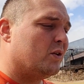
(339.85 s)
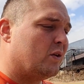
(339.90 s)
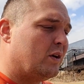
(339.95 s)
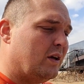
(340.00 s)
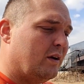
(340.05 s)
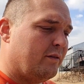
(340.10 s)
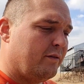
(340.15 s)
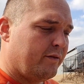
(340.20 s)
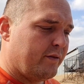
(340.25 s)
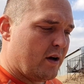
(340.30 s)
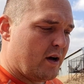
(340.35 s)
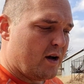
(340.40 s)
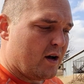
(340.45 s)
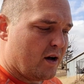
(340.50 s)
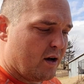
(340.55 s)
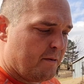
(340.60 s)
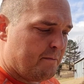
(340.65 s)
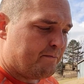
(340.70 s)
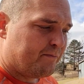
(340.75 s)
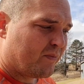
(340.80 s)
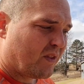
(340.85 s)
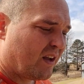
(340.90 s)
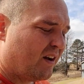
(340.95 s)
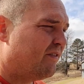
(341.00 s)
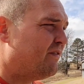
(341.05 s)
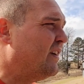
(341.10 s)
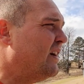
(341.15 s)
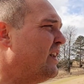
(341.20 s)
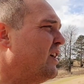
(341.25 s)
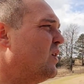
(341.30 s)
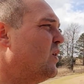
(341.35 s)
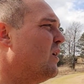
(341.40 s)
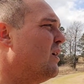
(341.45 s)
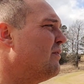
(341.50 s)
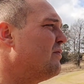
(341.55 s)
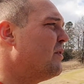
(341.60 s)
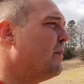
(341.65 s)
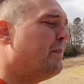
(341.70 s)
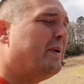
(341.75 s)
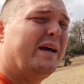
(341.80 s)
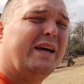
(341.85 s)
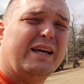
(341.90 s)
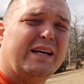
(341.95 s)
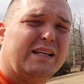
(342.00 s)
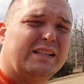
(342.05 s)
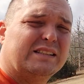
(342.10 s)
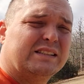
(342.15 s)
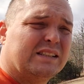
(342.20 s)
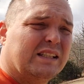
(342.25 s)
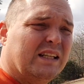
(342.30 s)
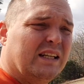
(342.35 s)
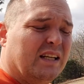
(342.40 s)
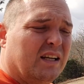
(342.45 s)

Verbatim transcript: give uh, a video of the pigs